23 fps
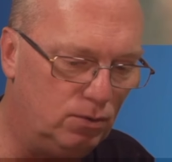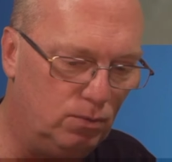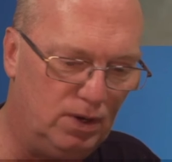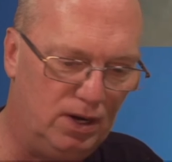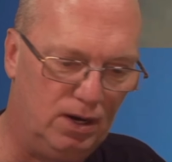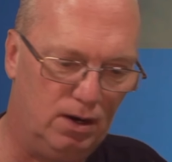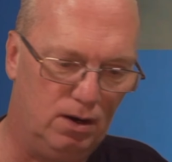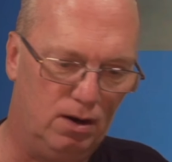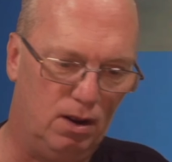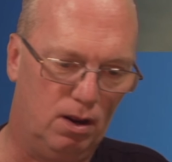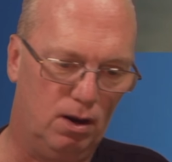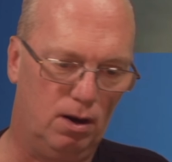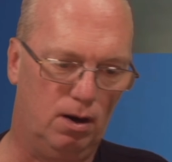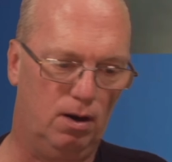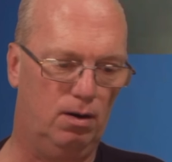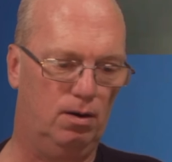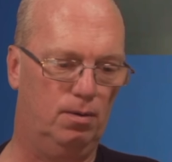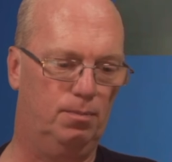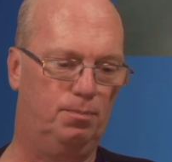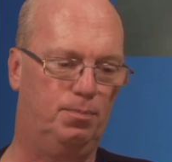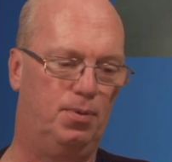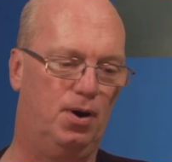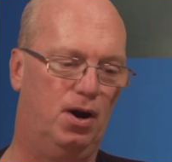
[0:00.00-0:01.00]
with another
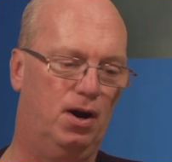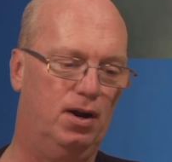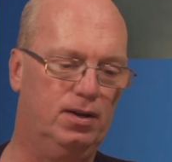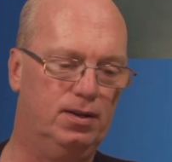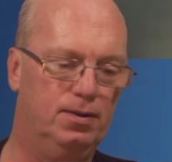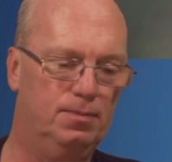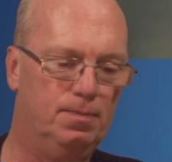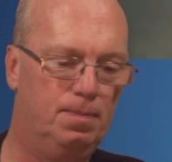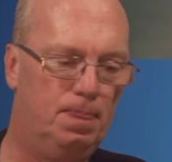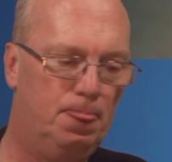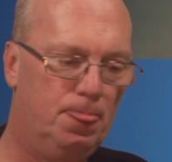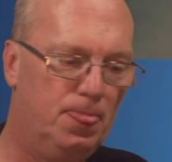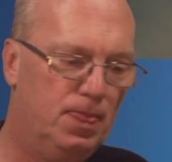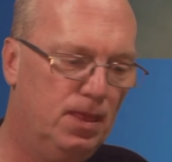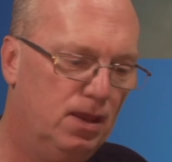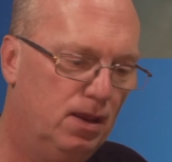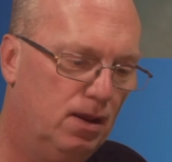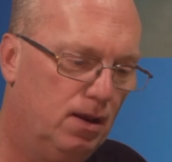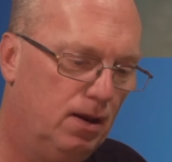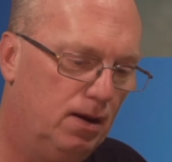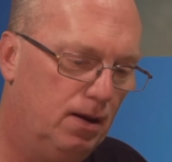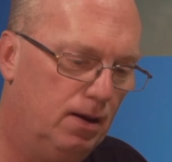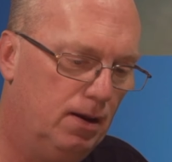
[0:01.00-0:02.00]
part,
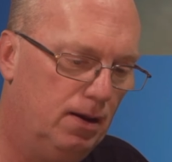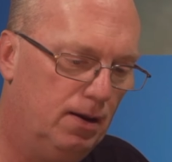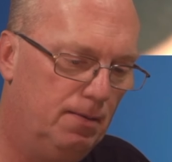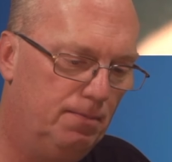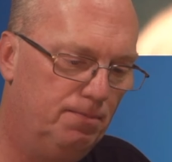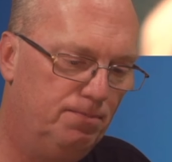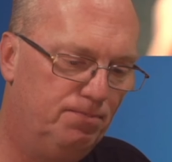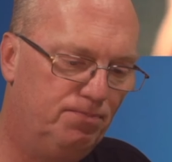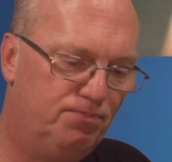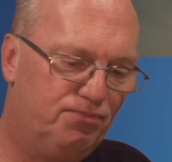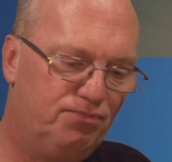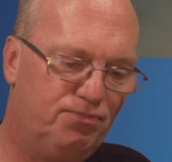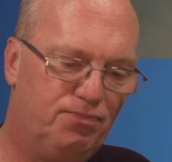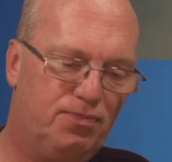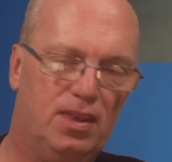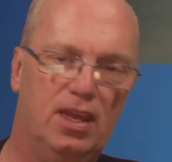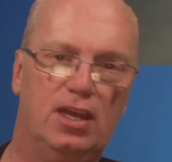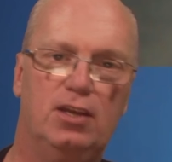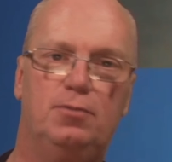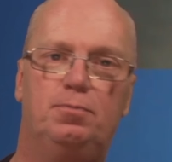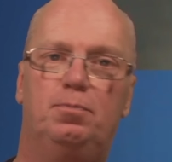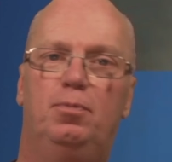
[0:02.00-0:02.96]
is